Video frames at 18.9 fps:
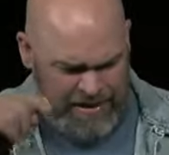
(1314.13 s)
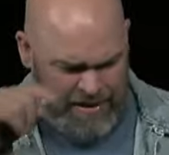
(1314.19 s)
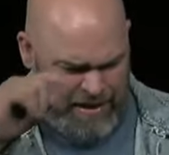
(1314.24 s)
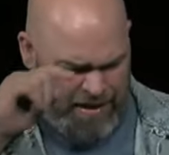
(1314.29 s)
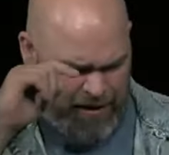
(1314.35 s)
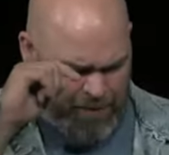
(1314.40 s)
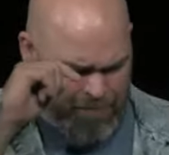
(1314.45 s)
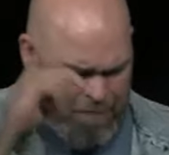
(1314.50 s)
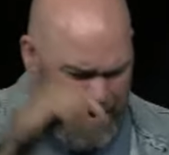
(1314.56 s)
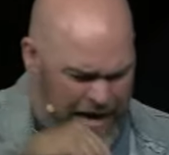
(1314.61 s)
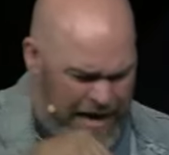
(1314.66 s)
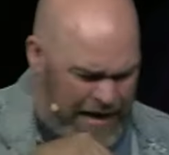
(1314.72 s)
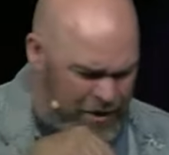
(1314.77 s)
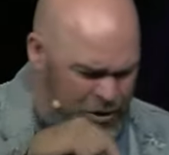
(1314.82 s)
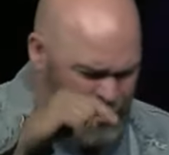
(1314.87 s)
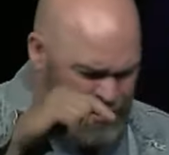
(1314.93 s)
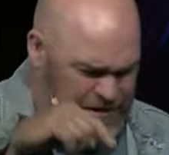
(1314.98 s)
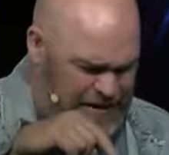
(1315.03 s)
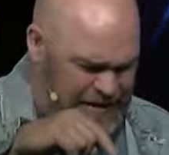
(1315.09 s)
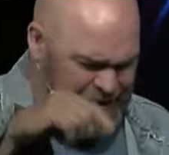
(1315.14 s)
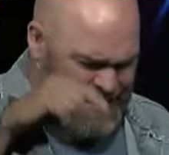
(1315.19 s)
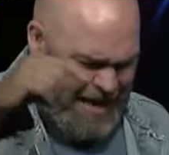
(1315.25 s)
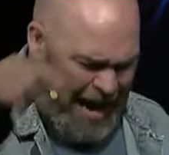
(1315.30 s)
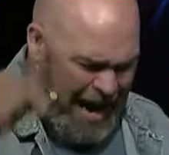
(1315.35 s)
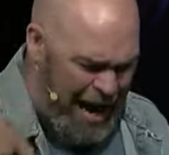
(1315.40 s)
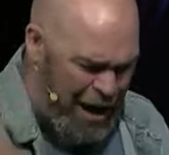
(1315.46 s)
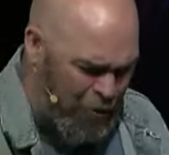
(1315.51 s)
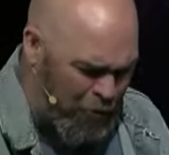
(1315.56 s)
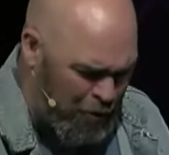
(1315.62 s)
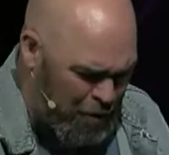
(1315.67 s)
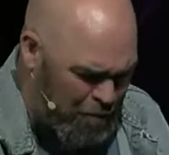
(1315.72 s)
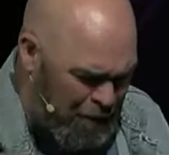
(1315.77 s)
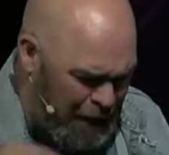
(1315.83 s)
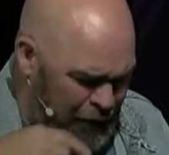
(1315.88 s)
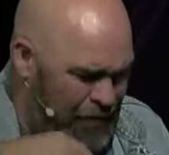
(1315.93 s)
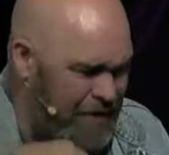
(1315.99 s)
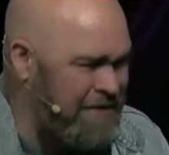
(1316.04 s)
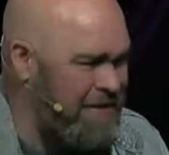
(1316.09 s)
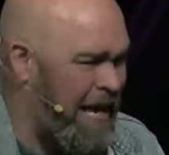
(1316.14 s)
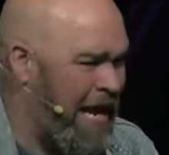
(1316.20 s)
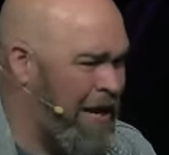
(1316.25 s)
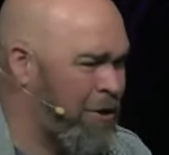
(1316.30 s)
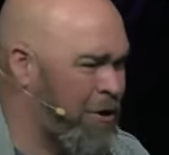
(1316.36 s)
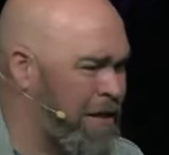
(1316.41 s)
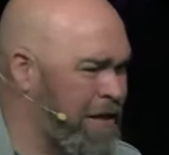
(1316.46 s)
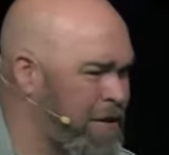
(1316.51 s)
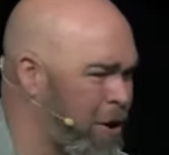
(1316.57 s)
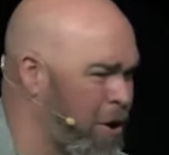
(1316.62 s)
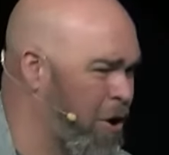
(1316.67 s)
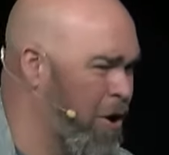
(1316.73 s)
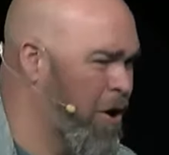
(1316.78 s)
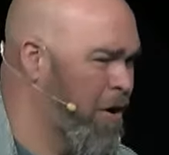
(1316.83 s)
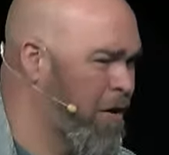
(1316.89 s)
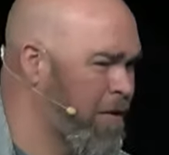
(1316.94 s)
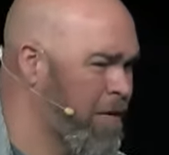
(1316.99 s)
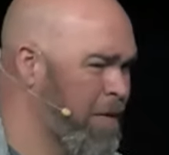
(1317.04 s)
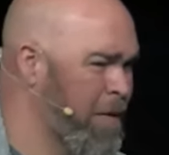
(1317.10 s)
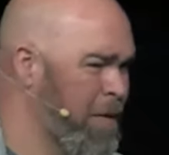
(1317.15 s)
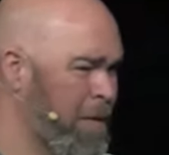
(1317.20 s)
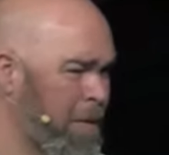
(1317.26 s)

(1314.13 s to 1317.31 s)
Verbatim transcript: uh, man looks at the outward appearance, I look at the heart.